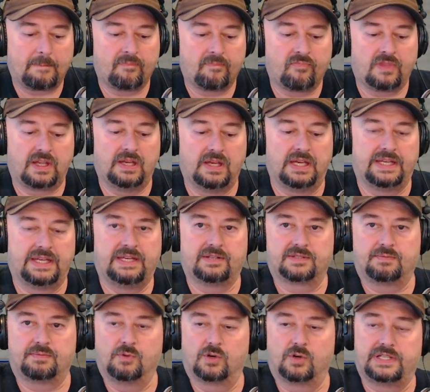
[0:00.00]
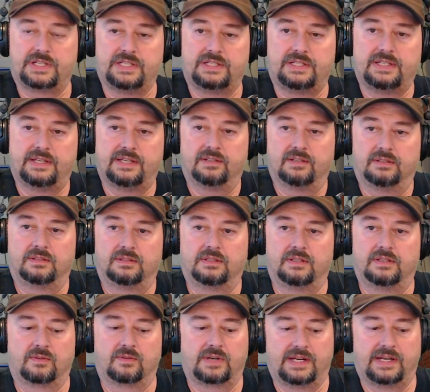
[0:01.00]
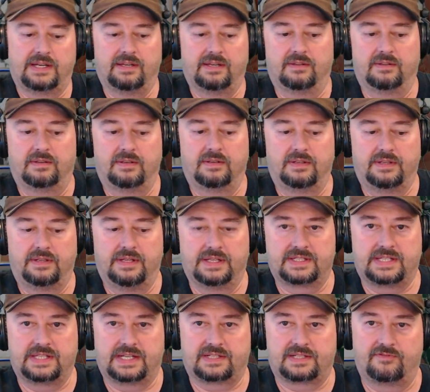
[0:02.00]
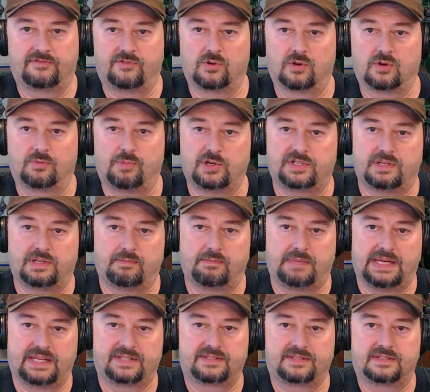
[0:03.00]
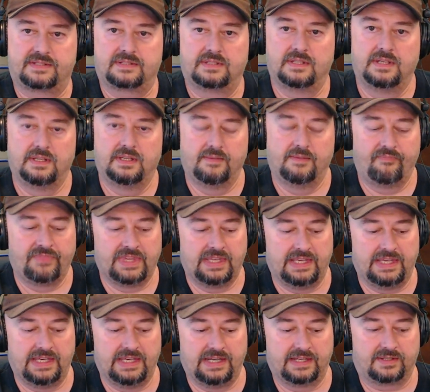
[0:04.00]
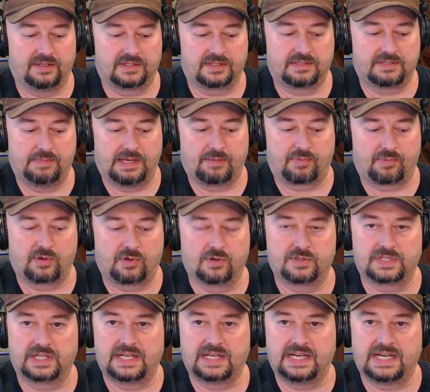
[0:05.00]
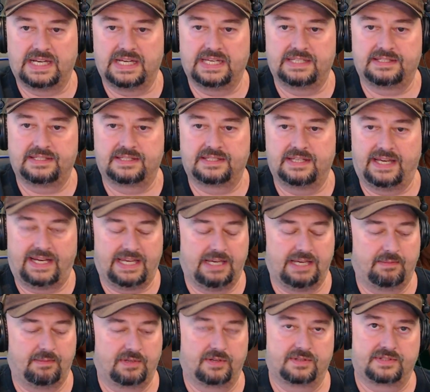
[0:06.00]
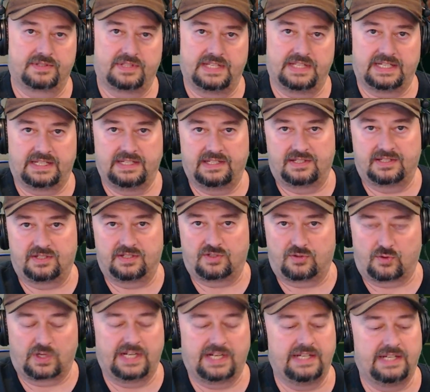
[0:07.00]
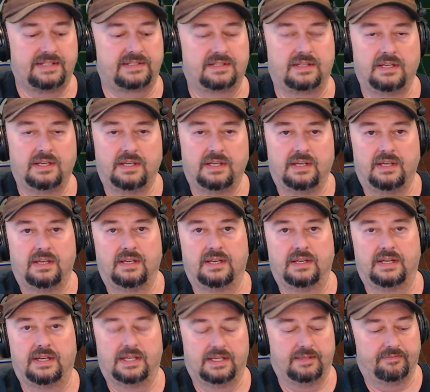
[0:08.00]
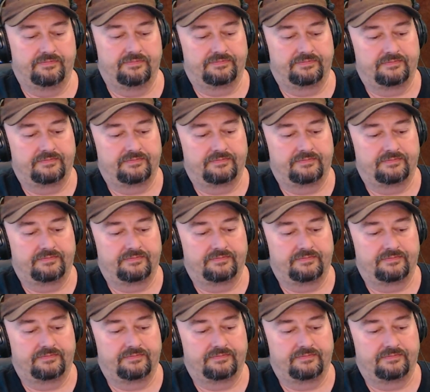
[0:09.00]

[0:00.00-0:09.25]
Uh, here's more detail around the section for push-up masts, and it talks about pros and cons, diameters, thickness, strength, um,